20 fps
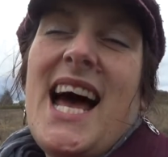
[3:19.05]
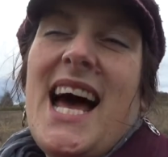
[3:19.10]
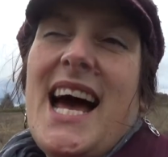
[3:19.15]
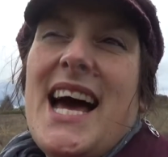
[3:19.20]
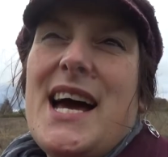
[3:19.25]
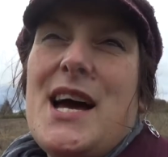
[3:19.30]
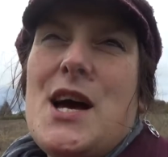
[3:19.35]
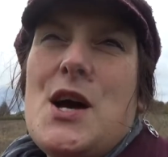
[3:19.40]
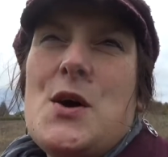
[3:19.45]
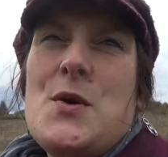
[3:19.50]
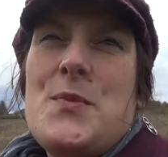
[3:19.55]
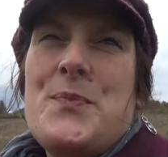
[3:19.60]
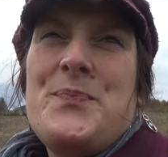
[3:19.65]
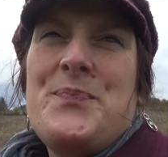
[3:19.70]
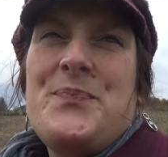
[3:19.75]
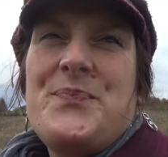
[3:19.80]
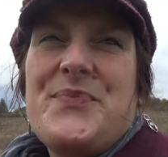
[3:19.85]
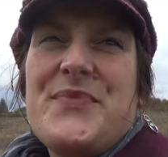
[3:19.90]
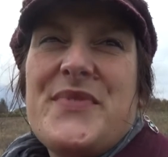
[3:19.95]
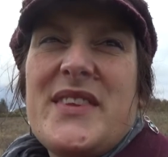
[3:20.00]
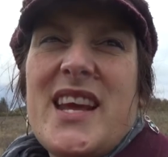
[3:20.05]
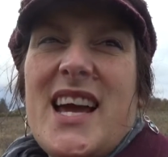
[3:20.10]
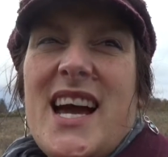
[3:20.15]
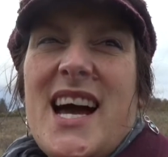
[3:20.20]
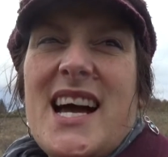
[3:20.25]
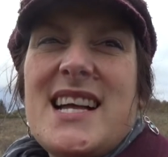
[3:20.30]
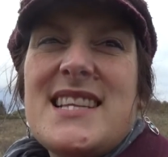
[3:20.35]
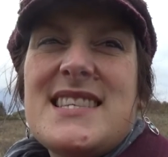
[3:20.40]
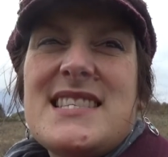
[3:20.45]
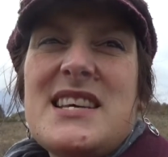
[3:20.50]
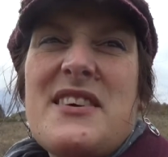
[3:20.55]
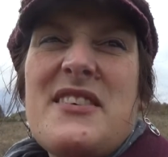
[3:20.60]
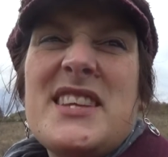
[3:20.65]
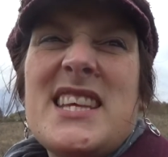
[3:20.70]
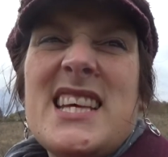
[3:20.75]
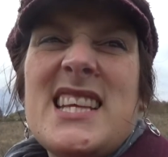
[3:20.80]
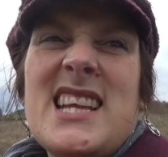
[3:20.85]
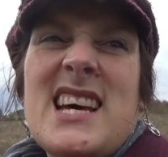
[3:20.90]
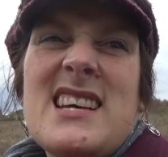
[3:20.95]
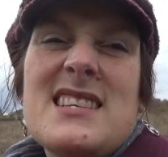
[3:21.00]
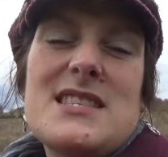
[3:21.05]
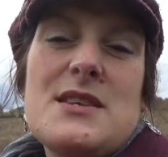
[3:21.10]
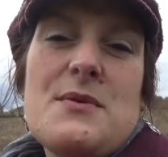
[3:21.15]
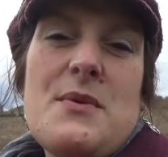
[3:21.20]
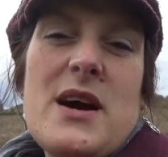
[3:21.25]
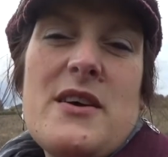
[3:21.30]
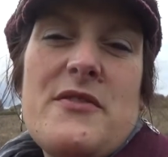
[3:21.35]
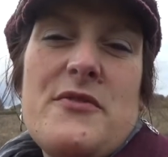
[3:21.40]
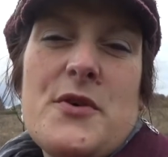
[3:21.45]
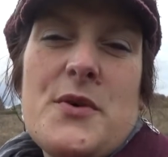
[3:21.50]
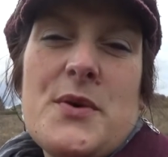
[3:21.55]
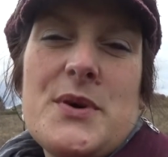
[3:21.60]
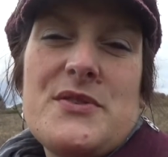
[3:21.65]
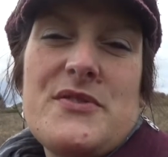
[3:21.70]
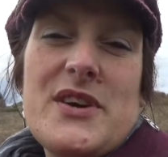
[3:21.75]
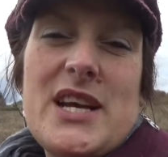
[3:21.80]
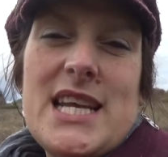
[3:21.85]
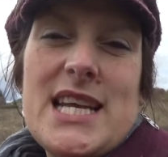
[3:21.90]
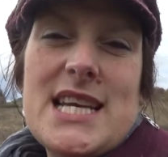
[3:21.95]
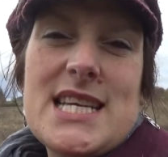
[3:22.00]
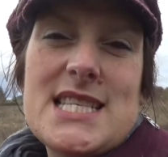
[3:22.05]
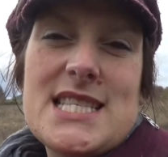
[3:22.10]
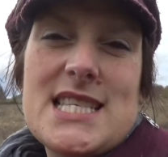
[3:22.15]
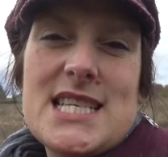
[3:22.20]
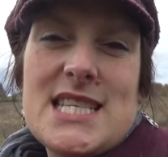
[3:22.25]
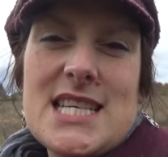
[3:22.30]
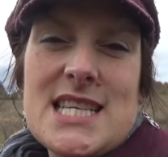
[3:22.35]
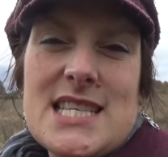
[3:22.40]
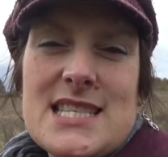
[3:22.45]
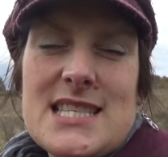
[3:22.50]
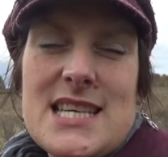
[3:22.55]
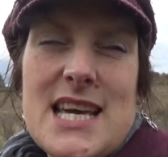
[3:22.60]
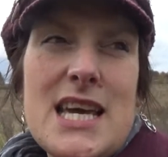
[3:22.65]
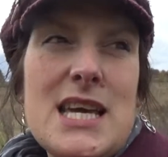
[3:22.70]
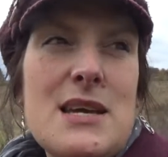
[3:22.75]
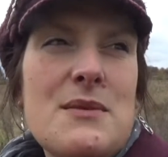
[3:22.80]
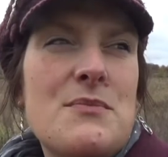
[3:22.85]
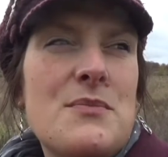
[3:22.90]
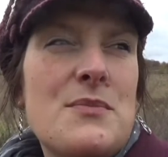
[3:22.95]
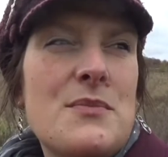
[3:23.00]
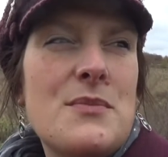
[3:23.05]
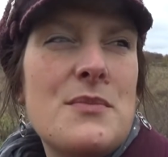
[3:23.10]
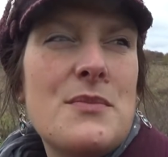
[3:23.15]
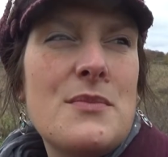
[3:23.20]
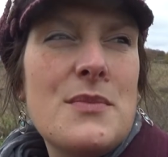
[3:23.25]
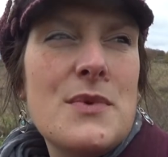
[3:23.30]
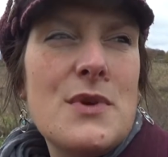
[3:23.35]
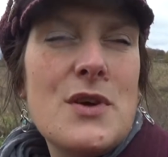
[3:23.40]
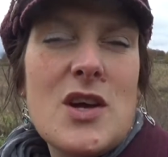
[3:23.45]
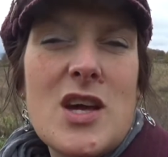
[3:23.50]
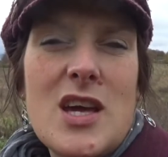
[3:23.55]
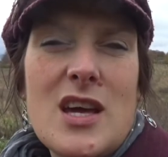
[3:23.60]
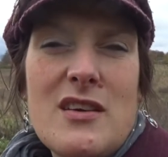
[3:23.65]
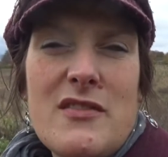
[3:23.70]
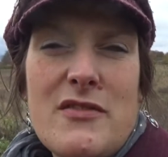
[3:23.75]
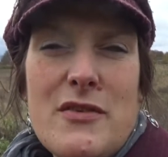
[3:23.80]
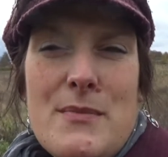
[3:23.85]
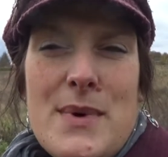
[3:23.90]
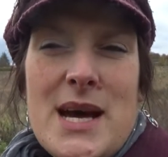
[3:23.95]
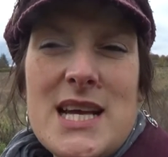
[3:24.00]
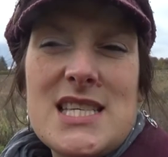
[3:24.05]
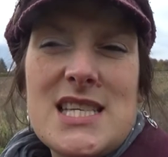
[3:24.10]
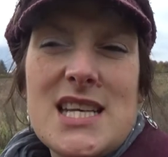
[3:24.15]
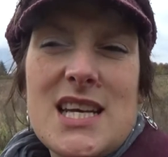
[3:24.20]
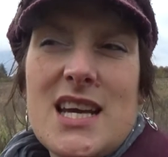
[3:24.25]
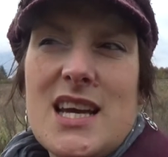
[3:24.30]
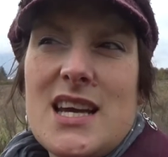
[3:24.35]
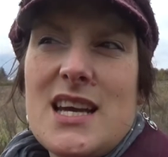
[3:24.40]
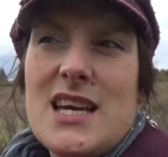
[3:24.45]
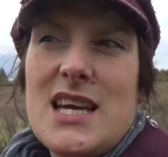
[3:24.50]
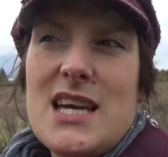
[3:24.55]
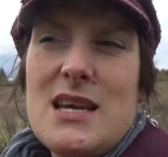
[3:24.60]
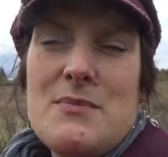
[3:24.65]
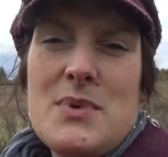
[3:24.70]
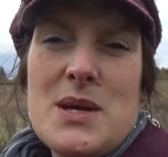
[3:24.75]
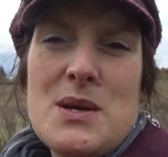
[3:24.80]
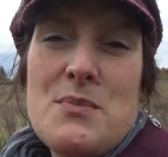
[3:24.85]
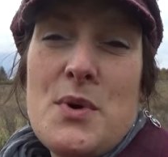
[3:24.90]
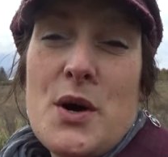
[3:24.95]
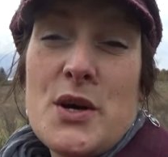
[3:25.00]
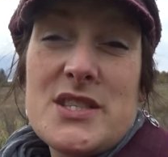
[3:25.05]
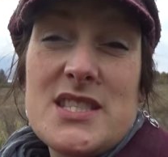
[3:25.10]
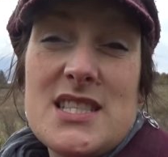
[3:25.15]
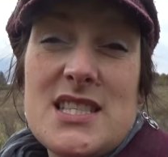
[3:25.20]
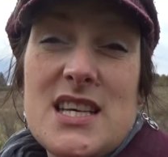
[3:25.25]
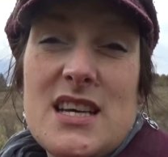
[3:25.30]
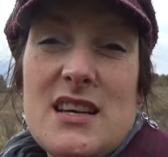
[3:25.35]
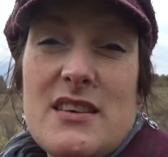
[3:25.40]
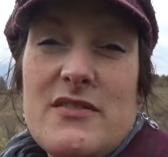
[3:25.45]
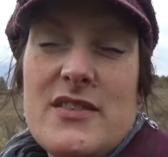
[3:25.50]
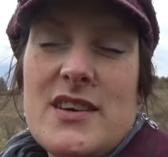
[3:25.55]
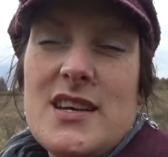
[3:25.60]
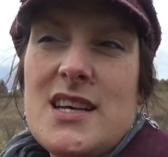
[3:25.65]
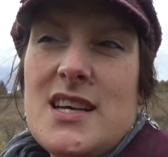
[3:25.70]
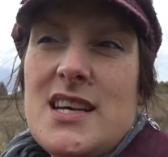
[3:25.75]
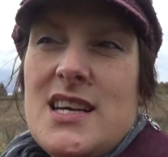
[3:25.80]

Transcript: And so I think that's the way forward, really, is to just keep looking for magic and keep being positive,